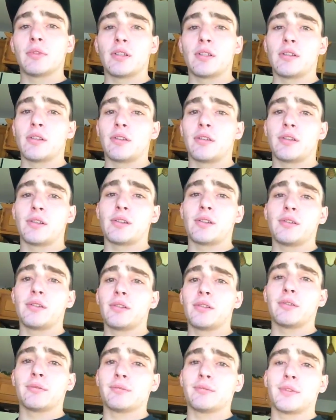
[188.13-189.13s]
That's all there is
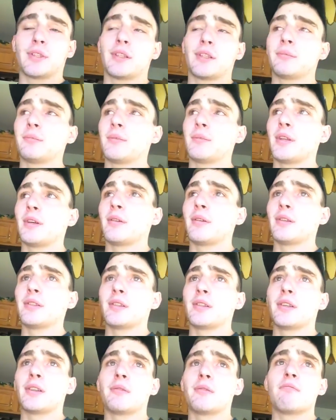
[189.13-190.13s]
to it. They
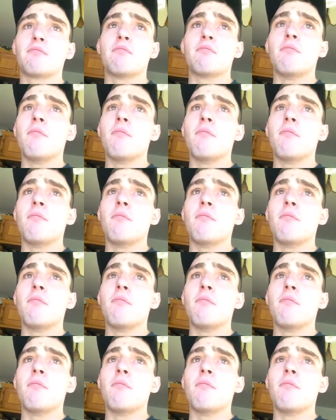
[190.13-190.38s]
always are.